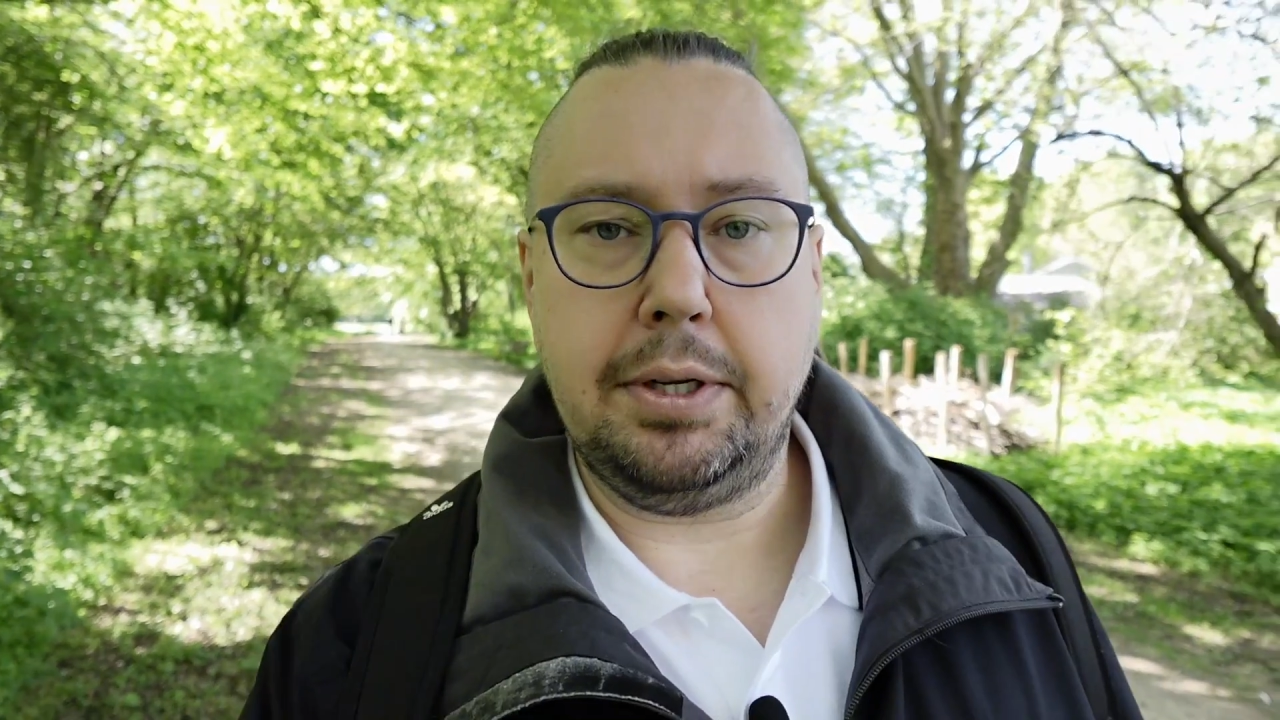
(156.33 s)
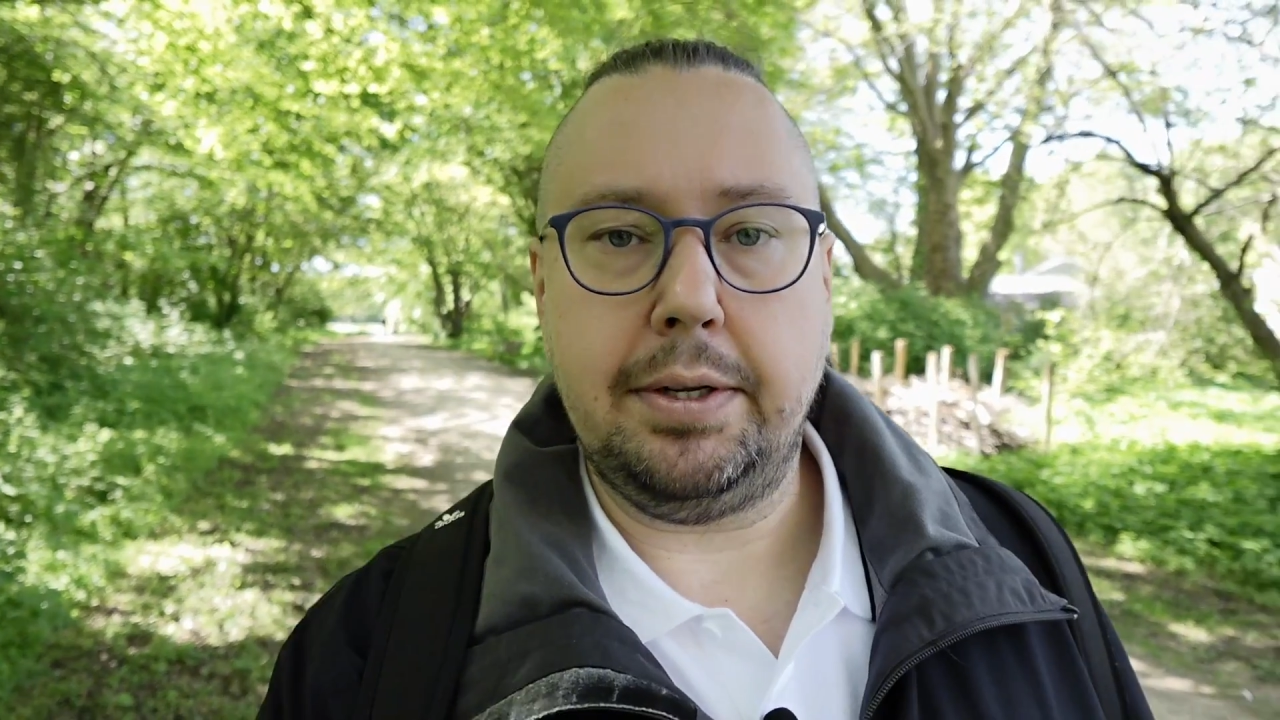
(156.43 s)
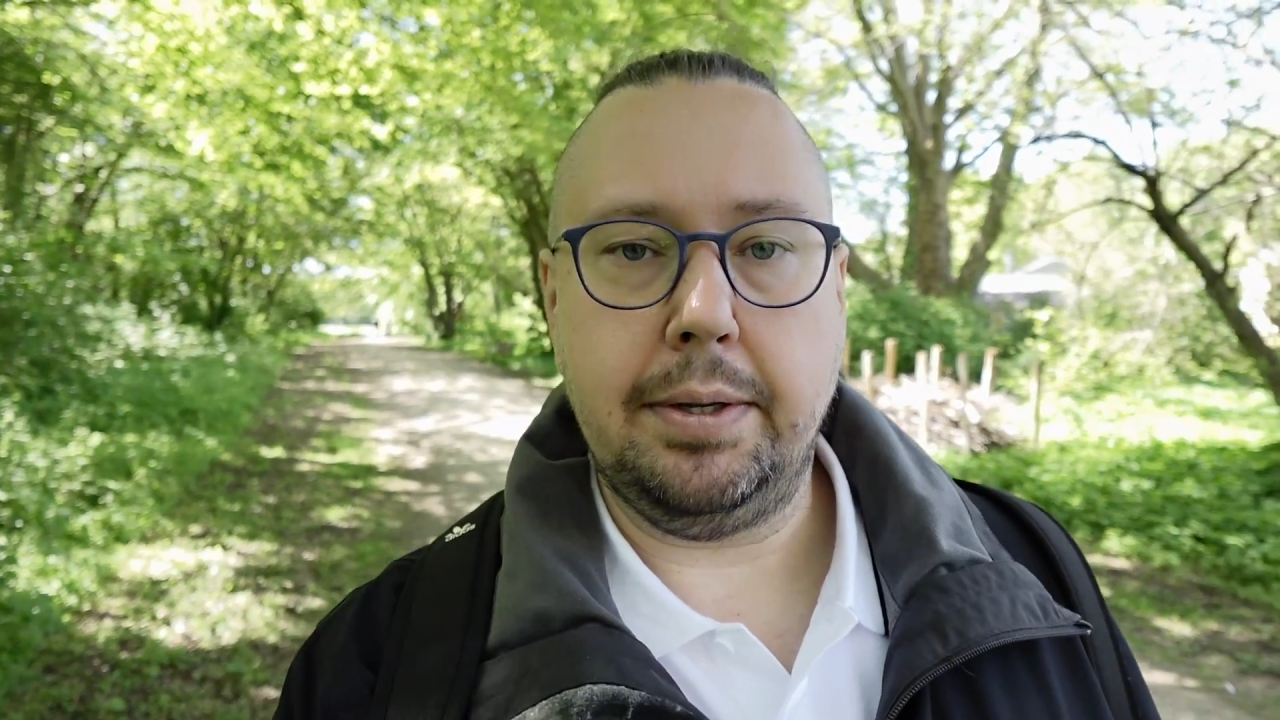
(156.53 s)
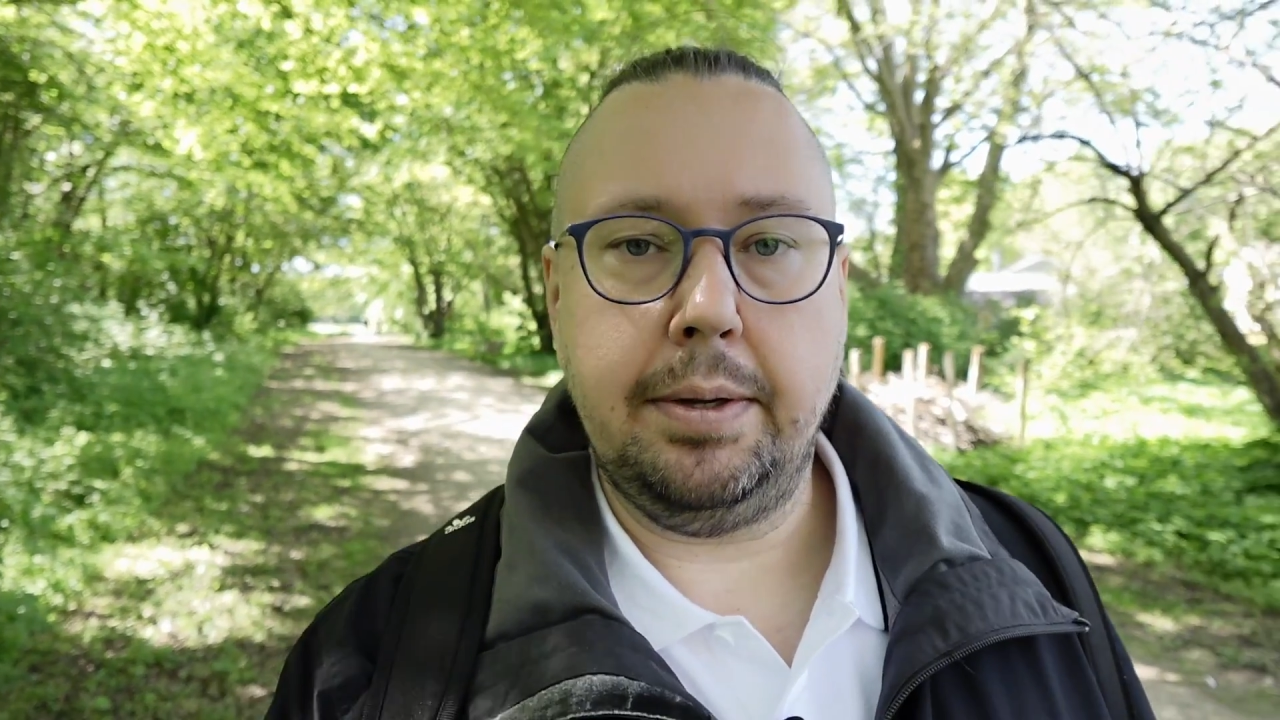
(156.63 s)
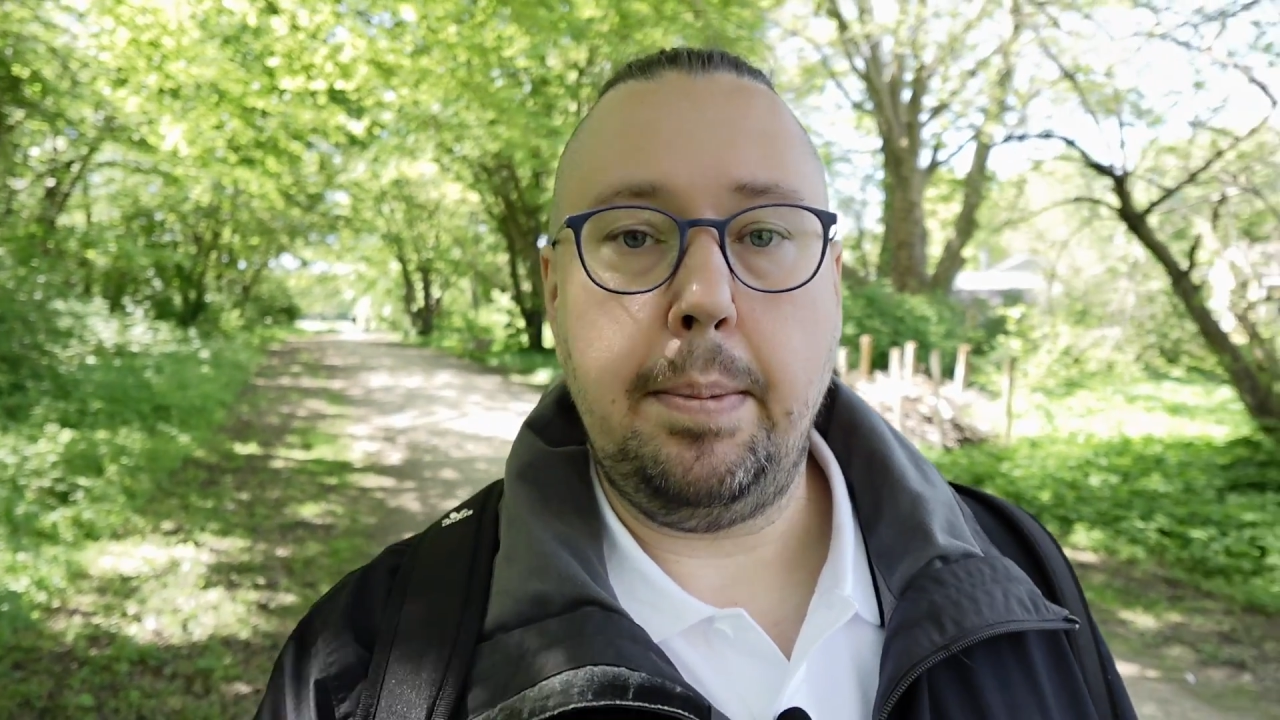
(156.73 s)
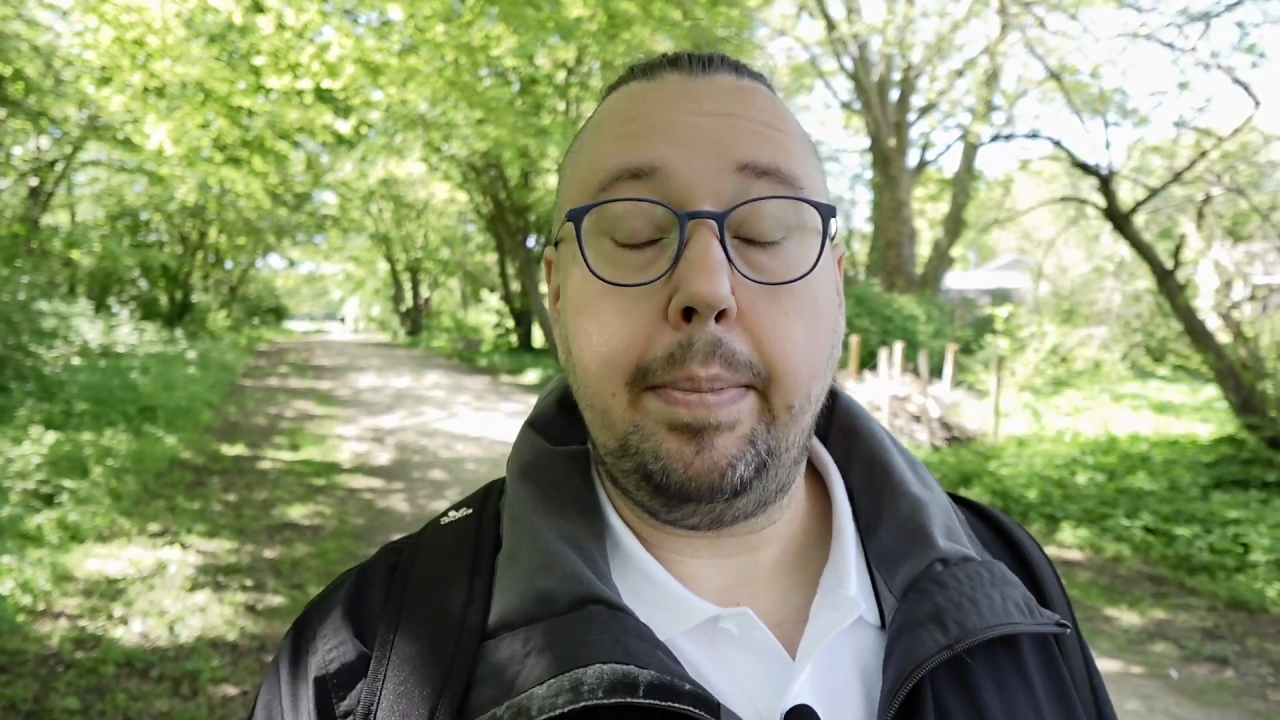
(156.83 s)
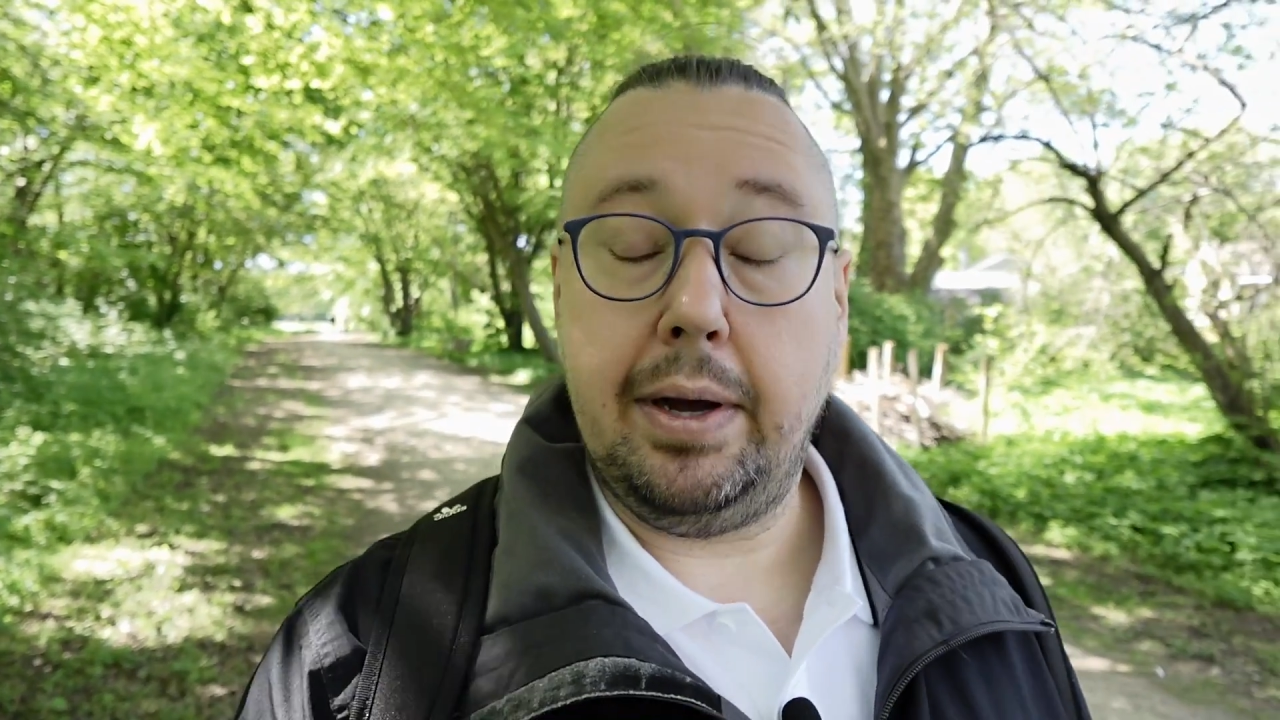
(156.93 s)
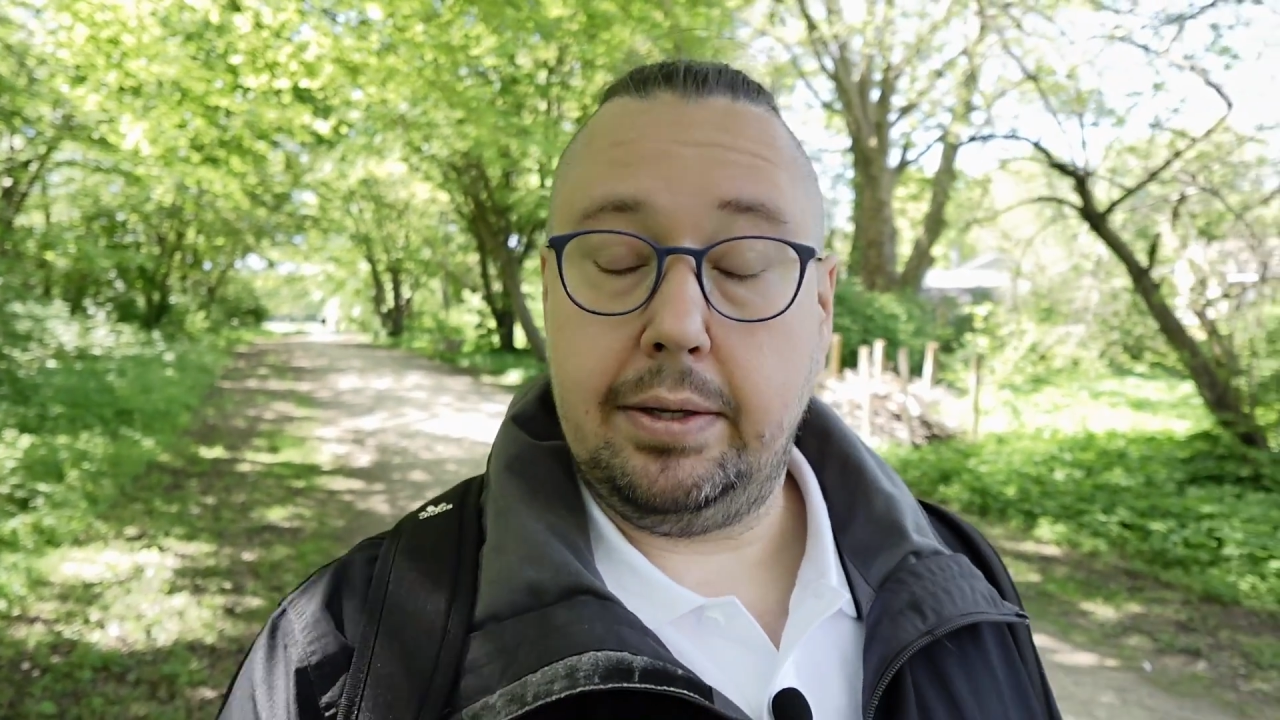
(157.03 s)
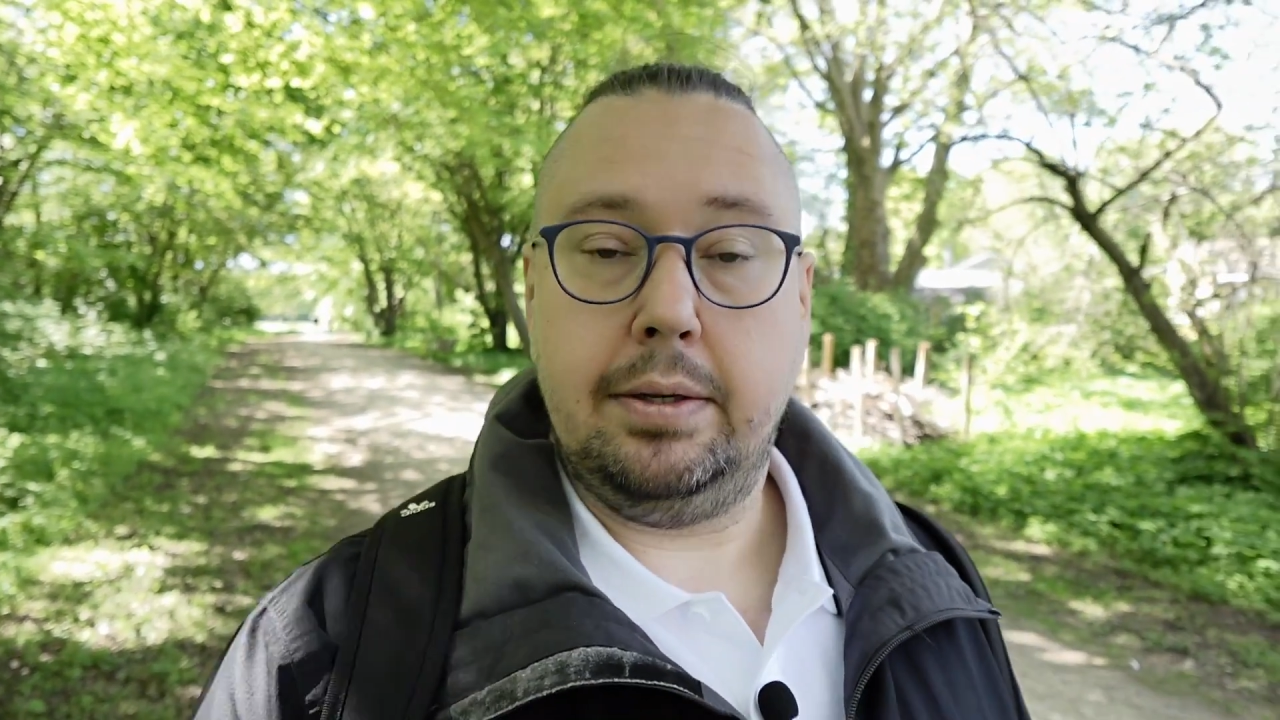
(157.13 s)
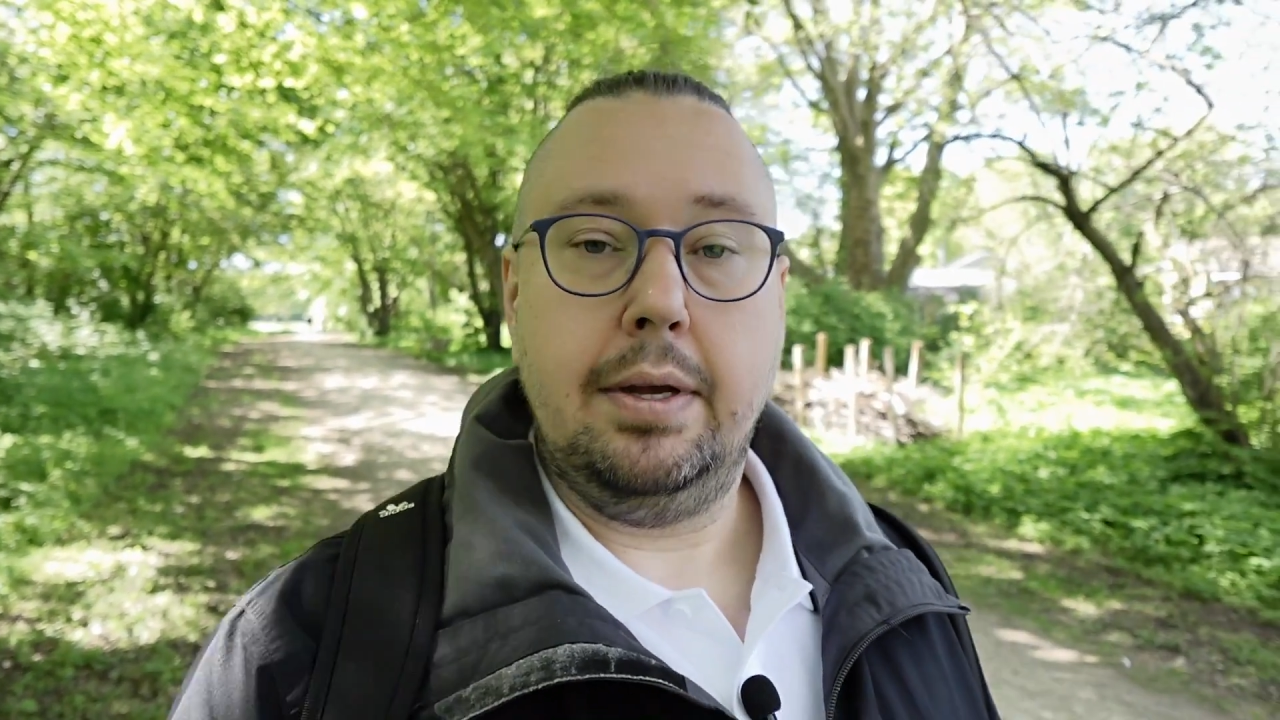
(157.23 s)
it.
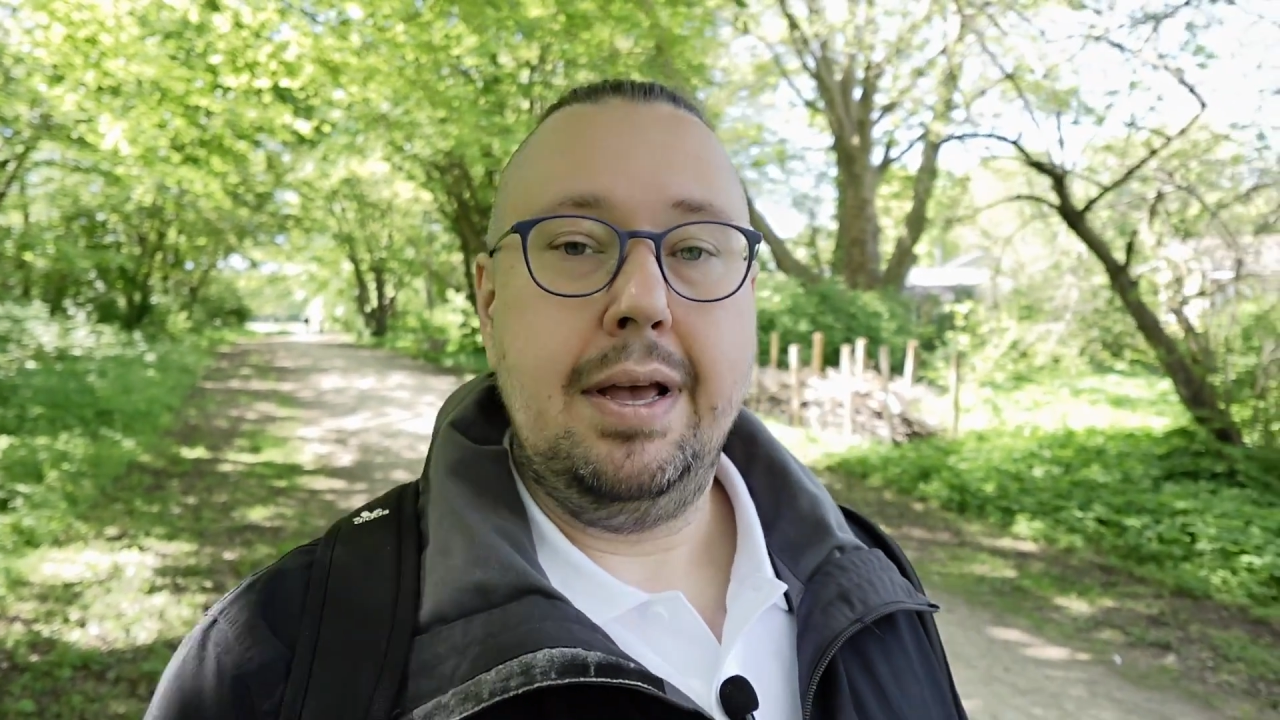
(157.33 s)
But